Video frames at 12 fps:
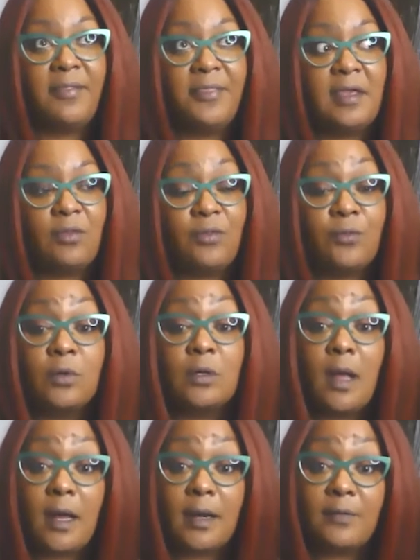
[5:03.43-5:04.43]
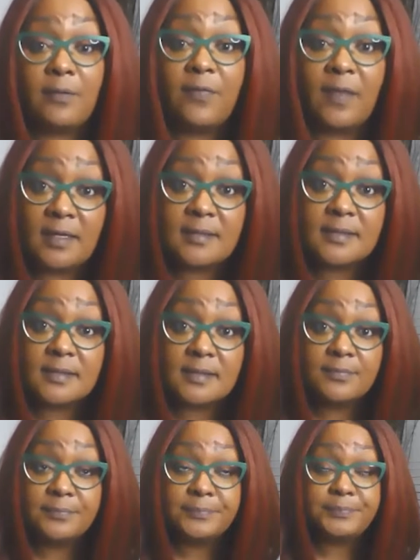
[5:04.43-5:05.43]
think through a lot of things.
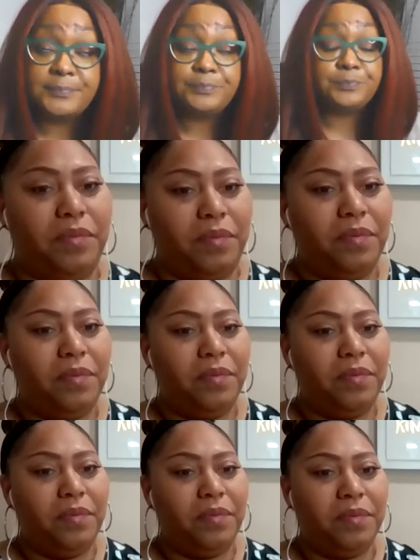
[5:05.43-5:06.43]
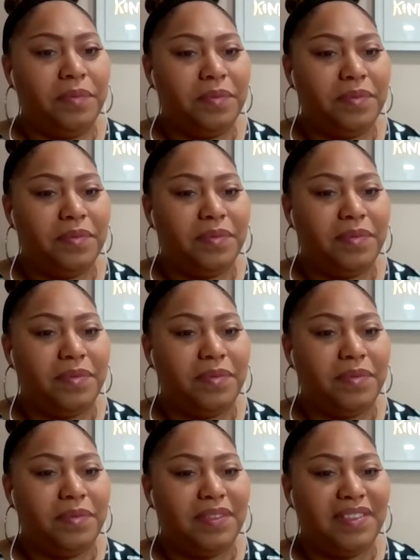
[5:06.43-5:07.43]
Mm-hmm.
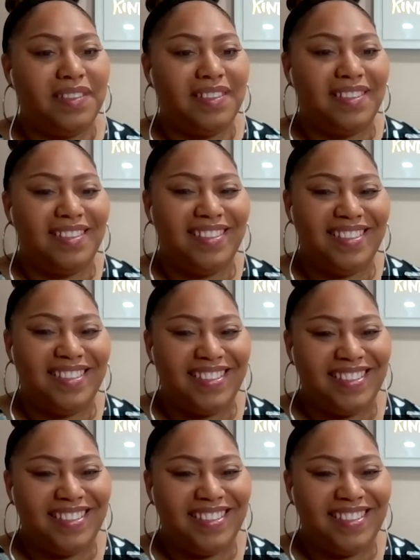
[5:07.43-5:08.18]
And it forced